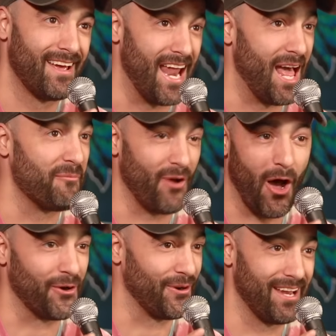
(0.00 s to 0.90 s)
and I'm
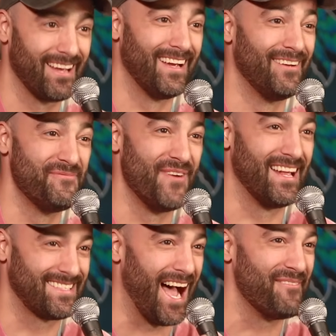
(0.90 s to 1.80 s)
hungry by
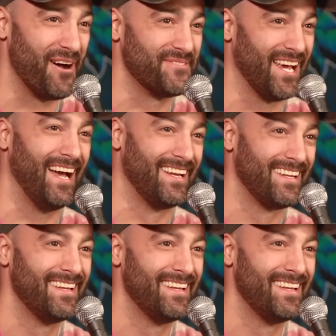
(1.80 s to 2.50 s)
the time I'm done.